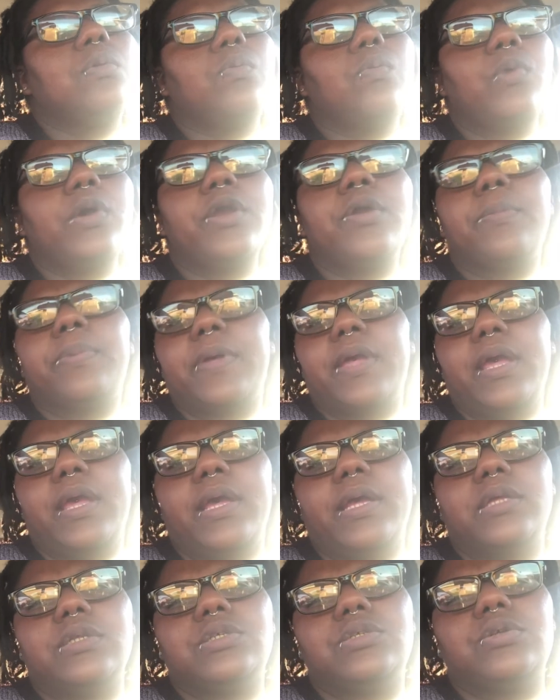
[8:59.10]
winter
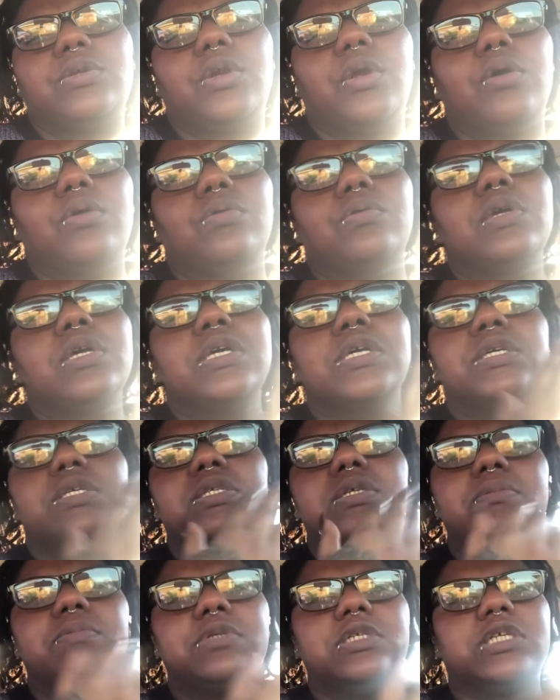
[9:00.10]
pants, you know,
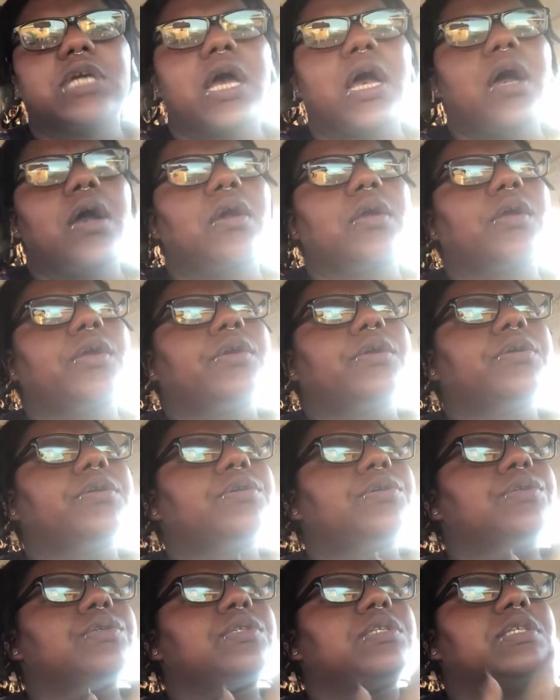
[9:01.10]
some
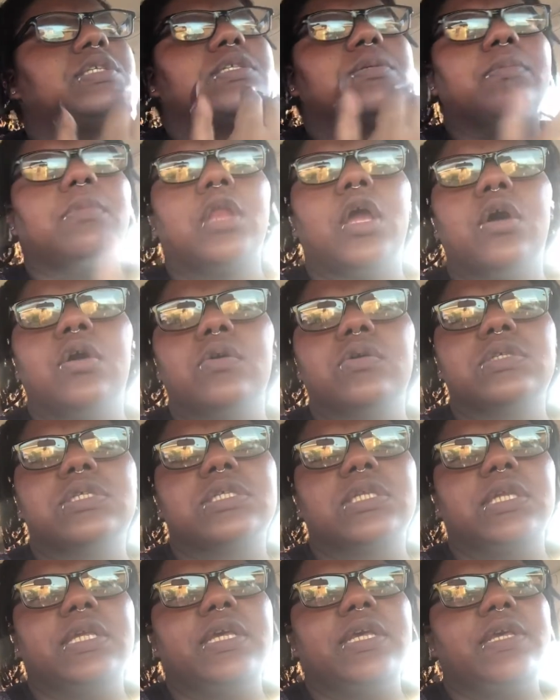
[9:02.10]
joggers and some long
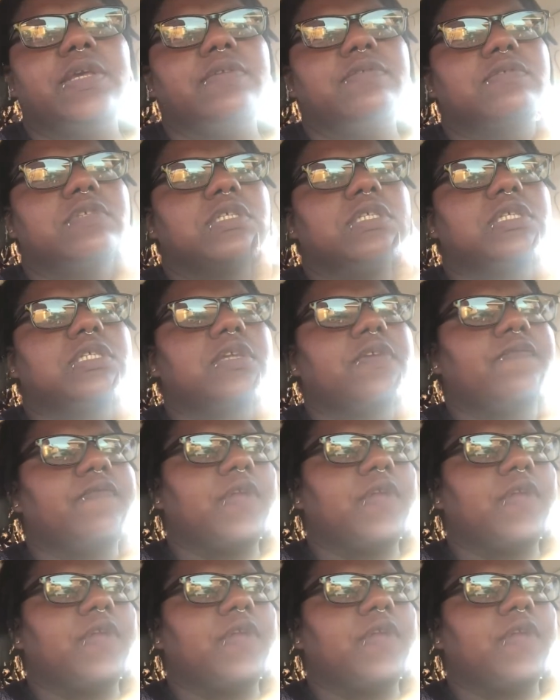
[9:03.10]
sleeves and stuff